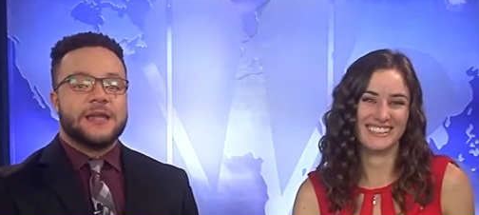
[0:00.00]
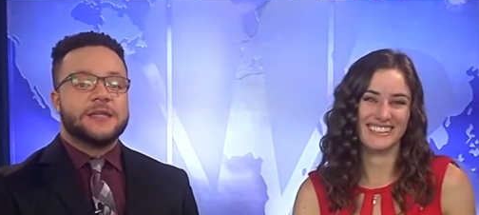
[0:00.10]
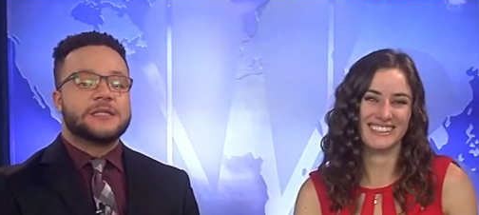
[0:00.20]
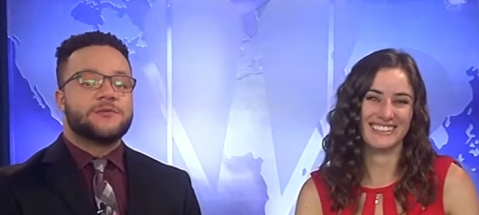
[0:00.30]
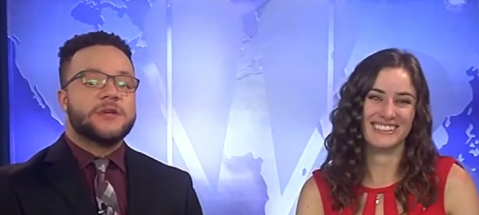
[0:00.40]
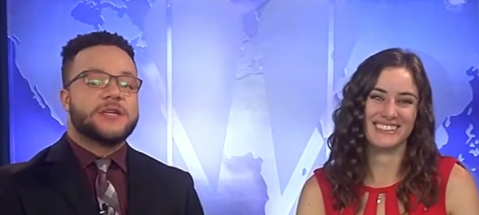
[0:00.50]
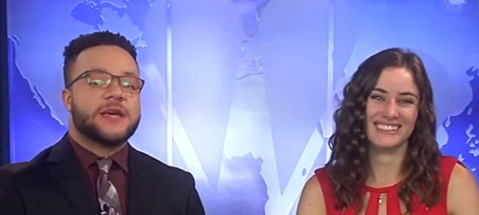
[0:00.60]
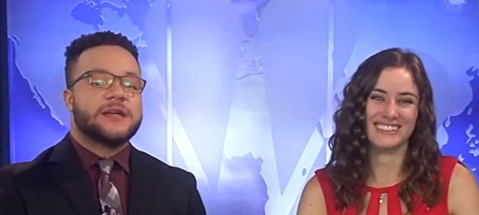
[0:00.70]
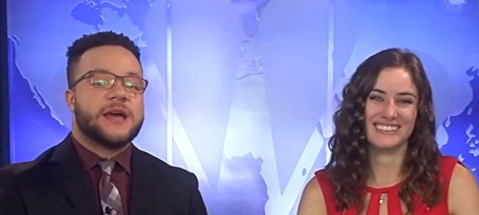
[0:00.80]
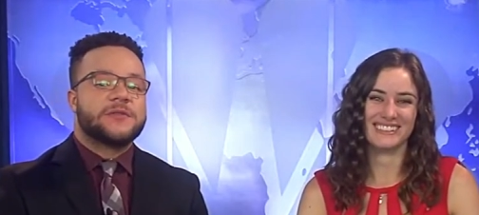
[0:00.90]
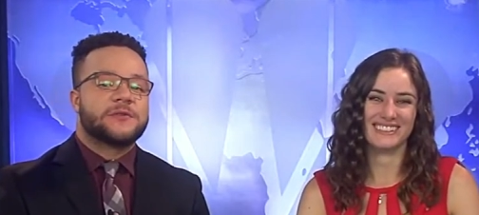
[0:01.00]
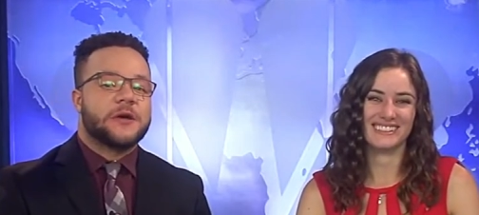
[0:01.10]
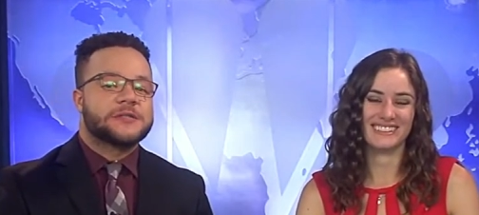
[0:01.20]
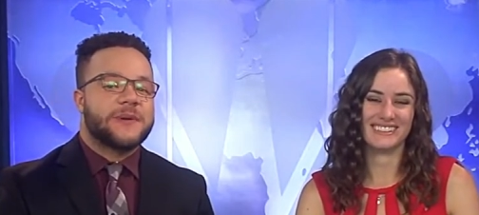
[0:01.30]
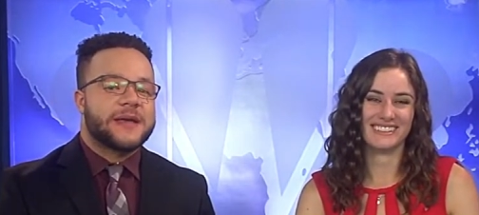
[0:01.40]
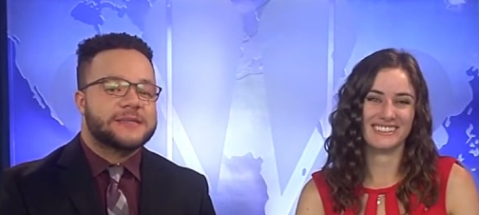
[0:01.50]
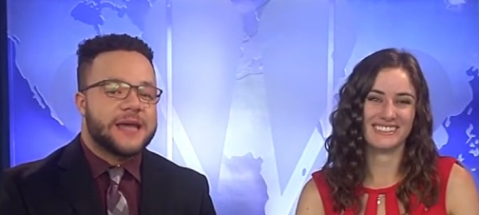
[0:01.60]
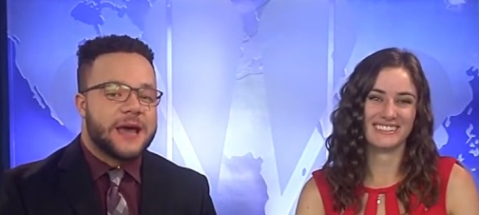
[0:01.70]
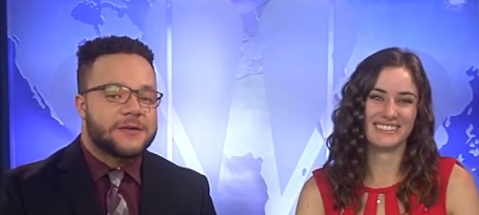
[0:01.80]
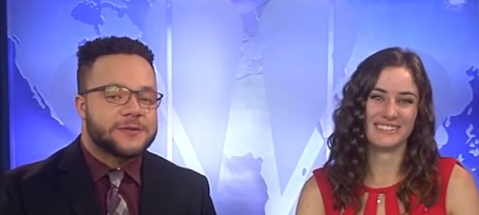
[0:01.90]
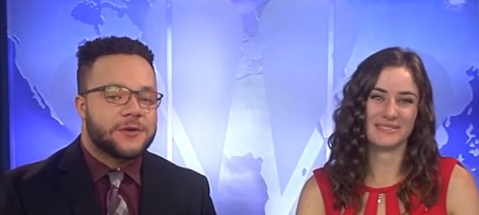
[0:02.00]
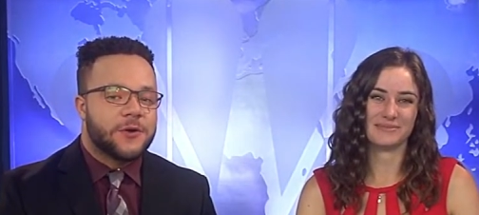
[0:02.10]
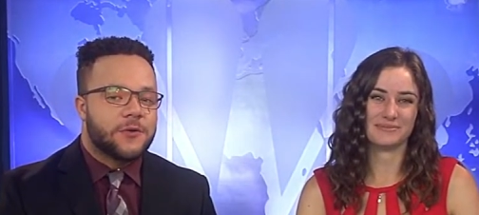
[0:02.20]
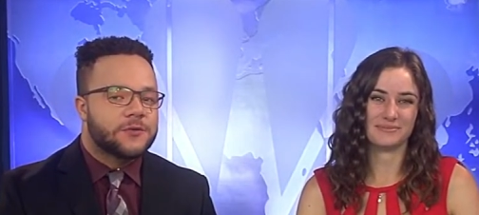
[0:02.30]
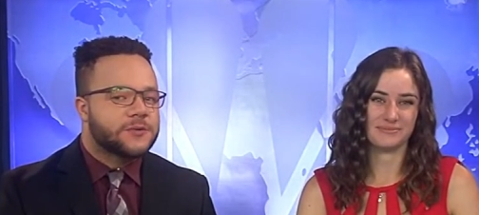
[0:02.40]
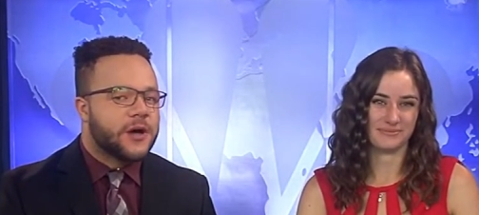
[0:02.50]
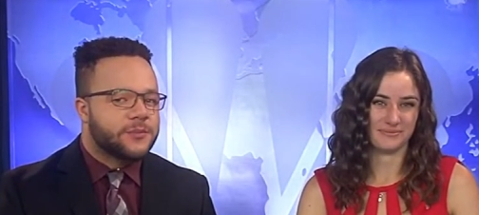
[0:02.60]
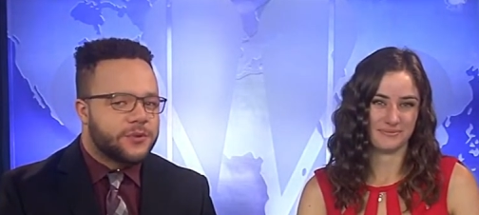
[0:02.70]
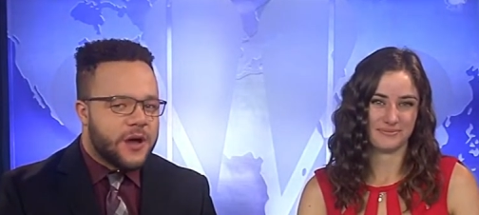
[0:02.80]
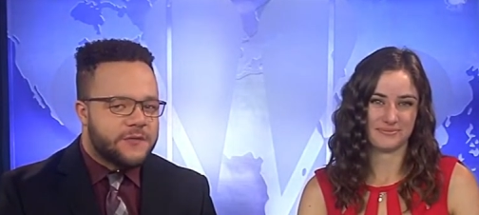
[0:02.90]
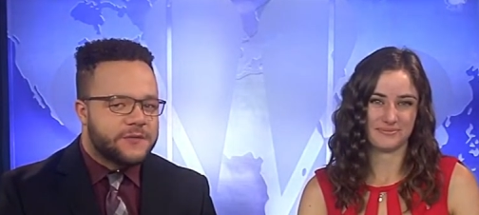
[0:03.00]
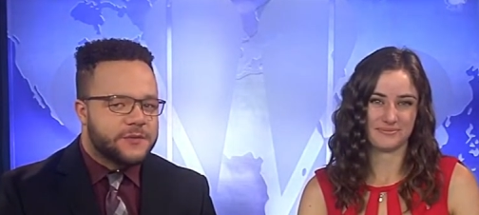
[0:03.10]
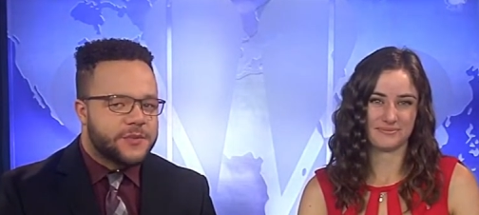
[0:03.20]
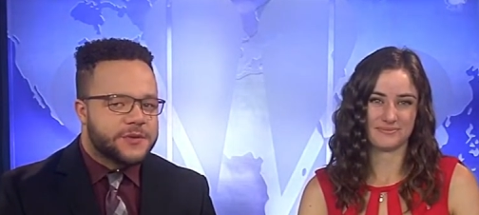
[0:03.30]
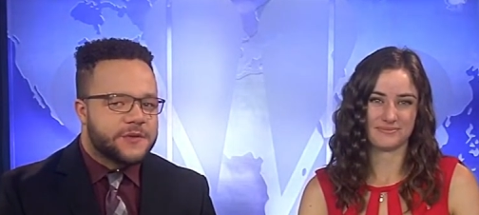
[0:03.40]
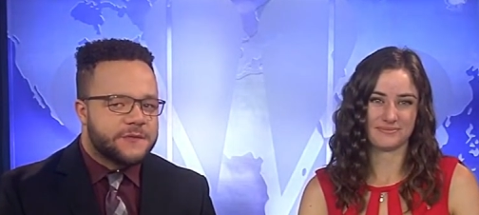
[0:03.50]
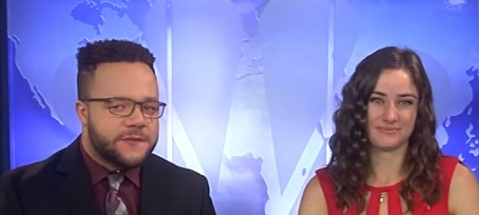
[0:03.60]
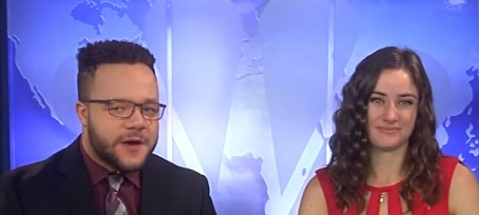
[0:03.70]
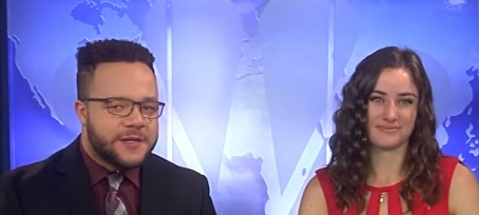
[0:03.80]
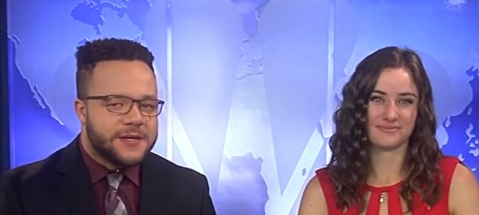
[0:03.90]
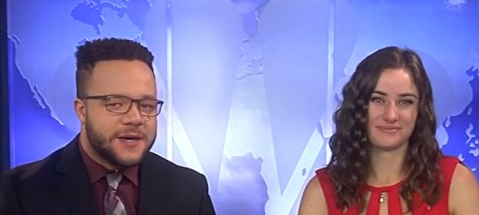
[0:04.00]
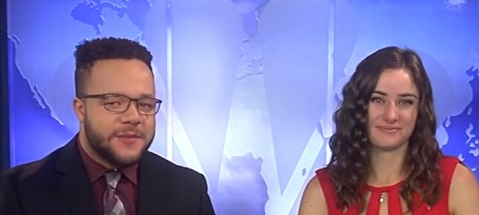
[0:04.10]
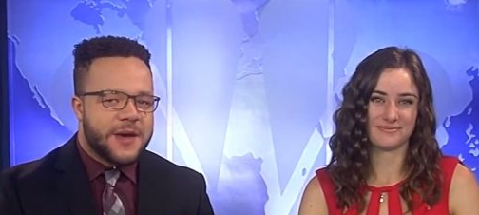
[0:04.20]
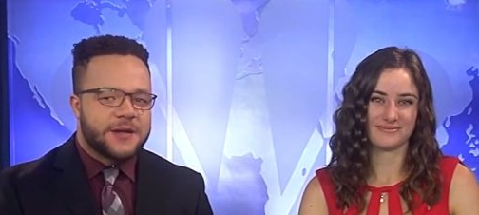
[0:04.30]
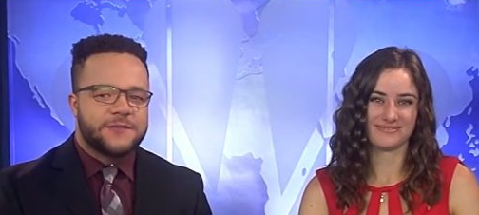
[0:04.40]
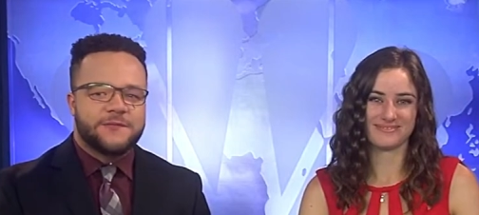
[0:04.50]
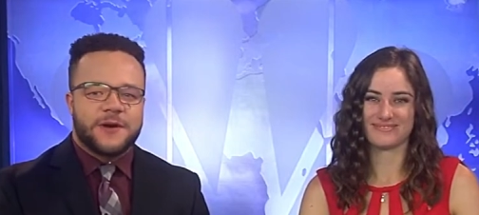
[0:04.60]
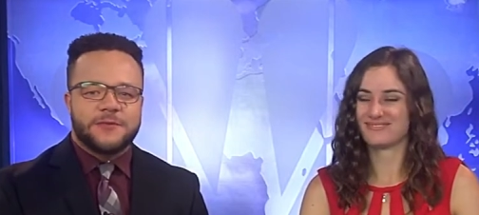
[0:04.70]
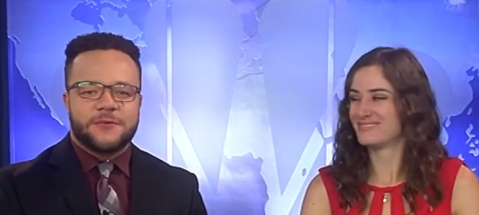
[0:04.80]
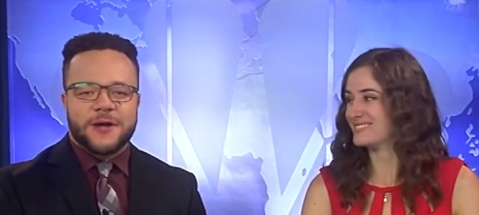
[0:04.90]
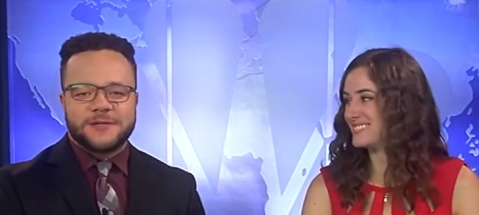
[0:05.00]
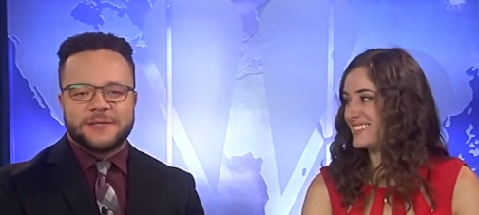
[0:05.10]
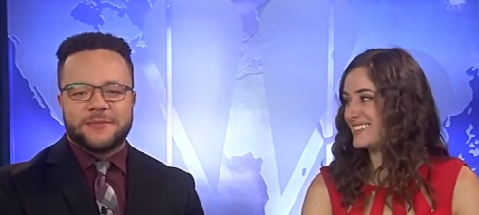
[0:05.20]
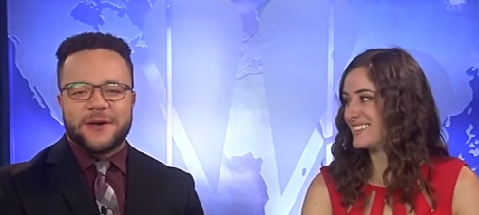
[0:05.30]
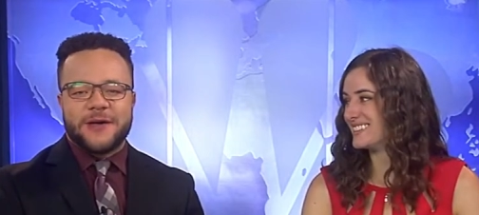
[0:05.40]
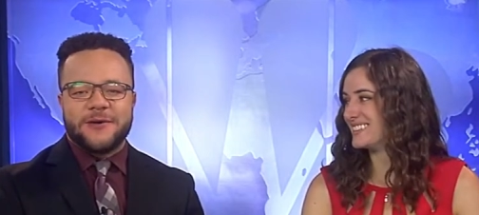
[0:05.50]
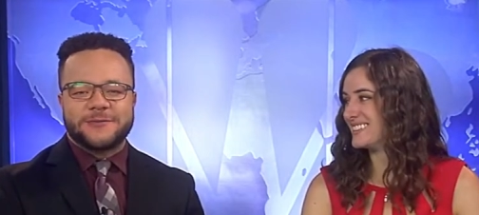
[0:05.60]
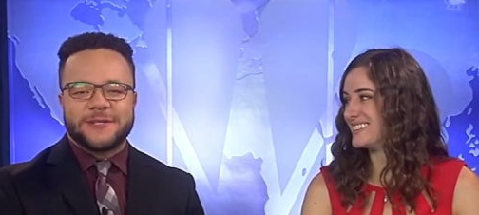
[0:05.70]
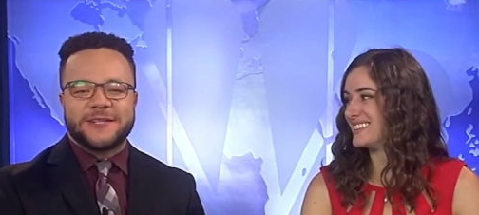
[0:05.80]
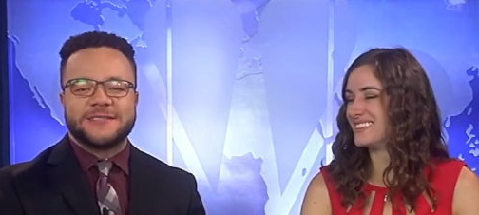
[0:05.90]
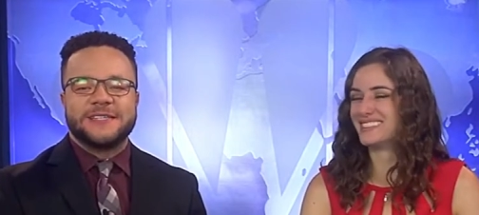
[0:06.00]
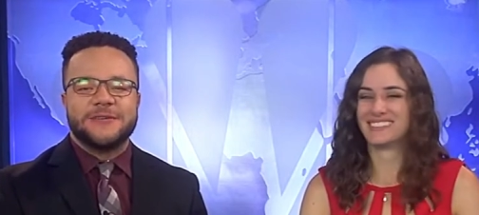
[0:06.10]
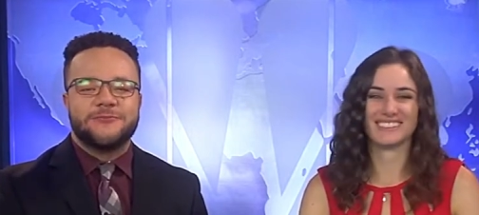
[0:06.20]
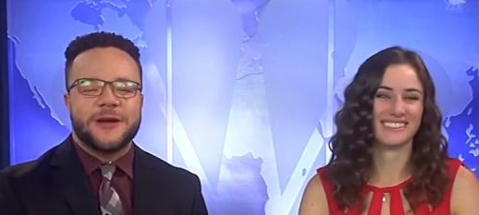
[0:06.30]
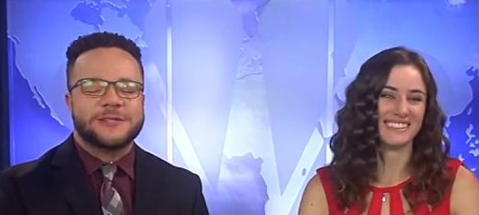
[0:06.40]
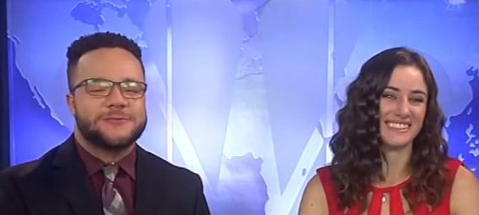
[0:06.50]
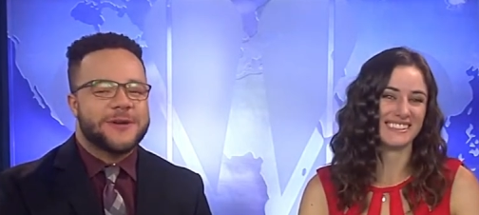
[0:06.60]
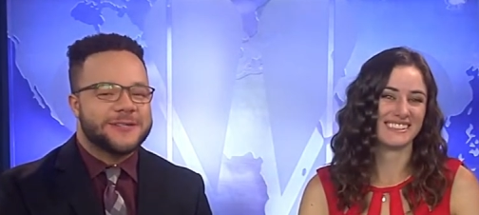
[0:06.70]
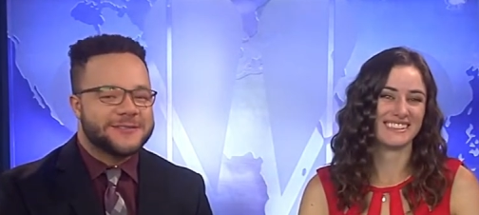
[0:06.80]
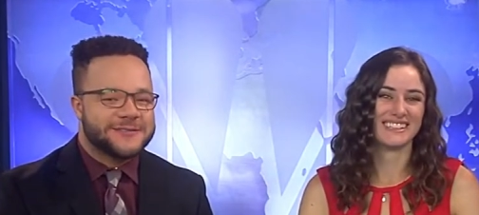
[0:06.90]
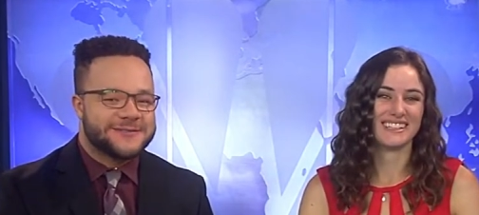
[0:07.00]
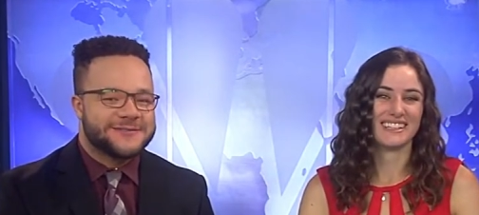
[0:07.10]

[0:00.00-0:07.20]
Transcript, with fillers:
Speaker 1: This weekend at the Grants Pass Downs, a local nonprofit put the fun back in fundraising by hosting a T-Rex race.